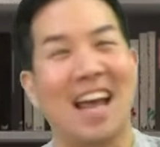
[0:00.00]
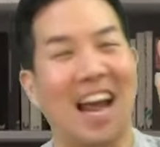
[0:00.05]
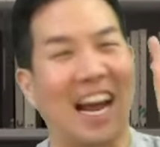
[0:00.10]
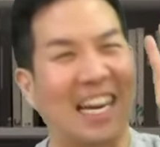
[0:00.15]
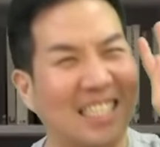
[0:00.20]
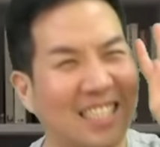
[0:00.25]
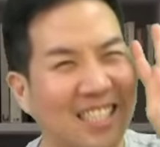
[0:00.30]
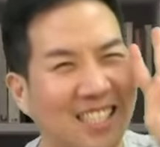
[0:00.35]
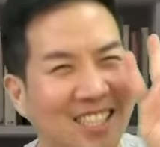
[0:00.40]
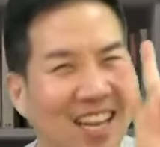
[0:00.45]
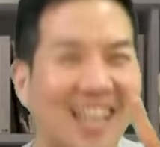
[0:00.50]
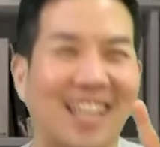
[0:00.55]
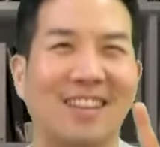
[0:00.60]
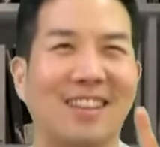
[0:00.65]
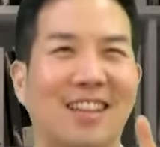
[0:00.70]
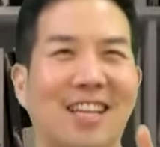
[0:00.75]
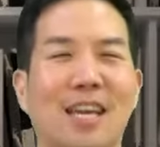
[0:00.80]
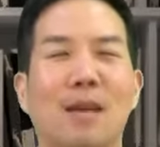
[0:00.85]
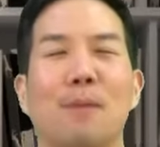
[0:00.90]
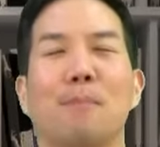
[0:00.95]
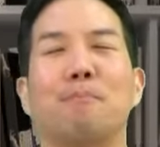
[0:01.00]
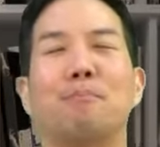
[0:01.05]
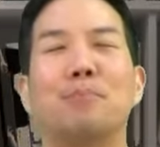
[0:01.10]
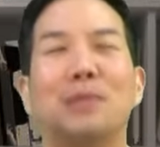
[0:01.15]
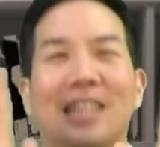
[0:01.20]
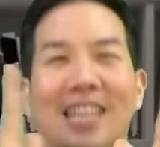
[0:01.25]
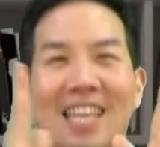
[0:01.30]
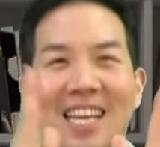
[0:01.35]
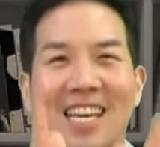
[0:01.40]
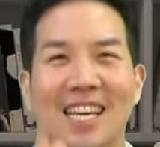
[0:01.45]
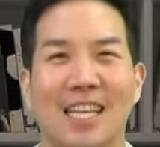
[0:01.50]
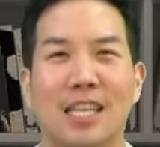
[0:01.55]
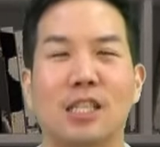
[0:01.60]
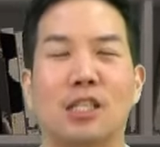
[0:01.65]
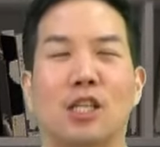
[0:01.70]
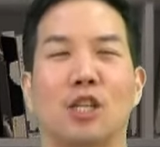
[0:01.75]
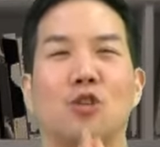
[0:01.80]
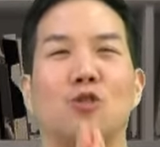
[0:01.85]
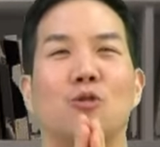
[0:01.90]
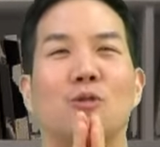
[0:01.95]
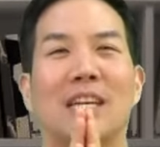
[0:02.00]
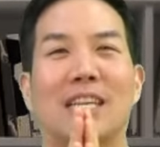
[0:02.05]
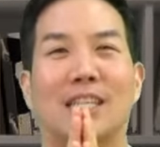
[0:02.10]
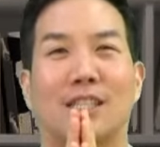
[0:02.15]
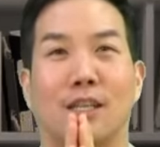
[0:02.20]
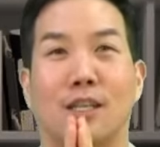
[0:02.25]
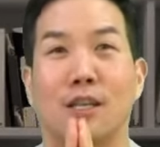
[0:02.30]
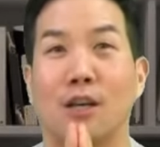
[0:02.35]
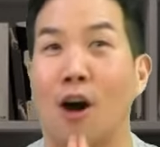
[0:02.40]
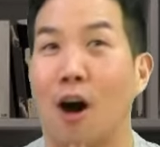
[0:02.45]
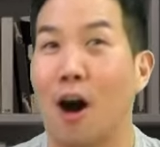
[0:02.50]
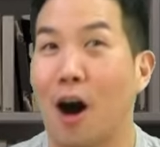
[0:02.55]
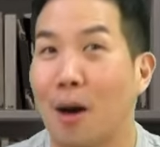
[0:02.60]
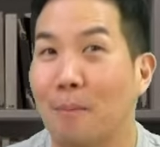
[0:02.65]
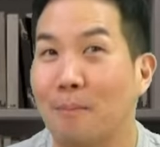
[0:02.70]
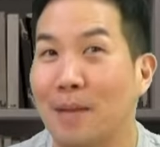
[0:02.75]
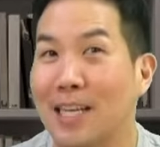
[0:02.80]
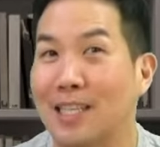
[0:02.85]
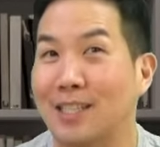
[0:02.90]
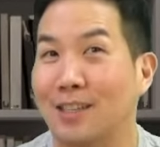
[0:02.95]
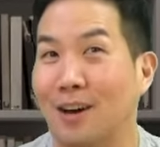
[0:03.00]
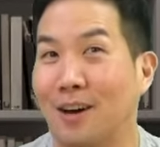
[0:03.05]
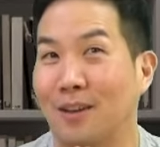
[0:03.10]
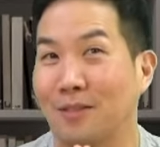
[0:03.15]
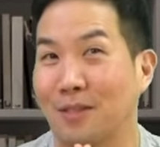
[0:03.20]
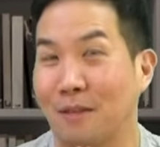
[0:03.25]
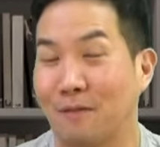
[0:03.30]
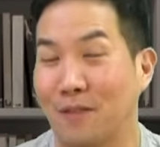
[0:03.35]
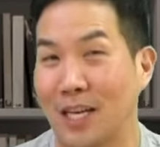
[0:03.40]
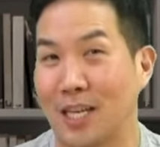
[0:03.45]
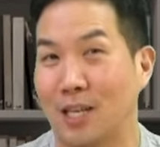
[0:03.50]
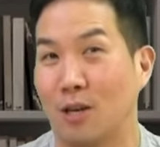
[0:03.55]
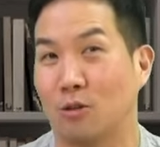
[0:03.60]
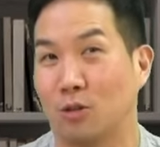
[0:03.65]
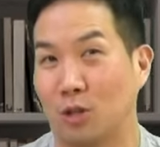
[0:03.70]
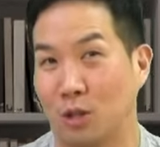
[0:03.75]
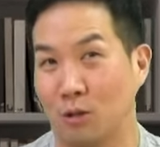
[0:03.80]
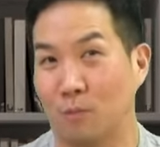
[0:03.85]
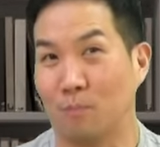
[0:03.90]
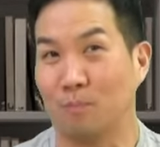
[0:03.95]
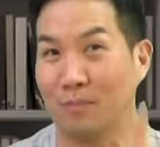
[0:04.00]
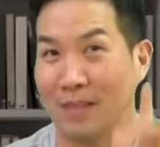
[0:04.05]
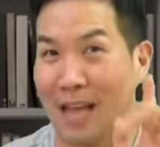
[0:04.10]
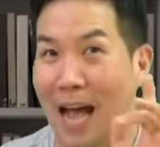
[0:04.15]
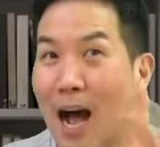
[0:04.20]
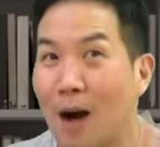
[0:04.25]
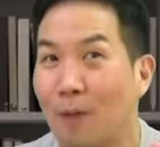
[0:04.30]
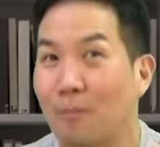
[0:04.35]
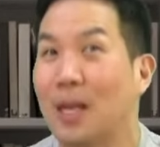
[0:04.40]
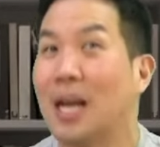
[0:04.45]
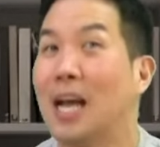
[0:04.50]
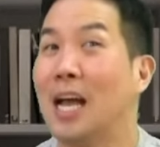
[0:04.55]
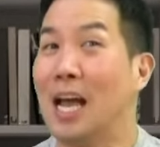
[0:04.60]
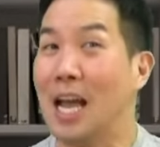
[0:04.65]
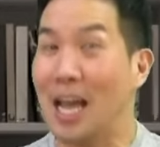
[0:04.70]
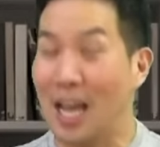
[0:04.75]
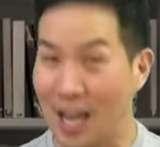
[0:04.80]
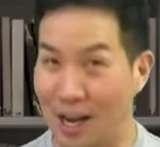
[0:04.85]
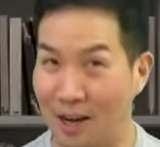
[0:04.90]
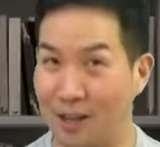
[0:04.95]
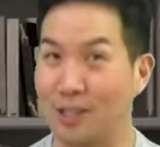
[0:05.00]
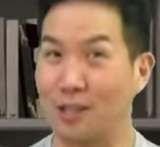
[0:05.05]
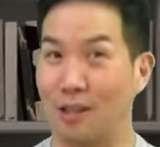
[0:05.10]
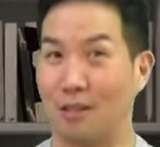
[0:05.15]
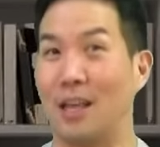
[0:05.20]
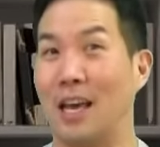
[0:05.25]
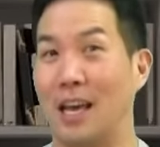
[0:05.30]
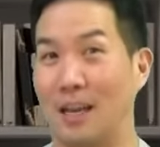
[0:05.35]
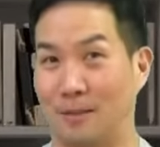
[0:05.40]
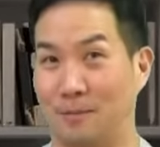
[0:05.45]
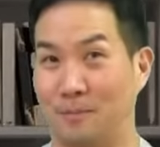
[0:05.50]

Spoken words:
And secondly, please, you need to comment on the video too. Now, here's the thing.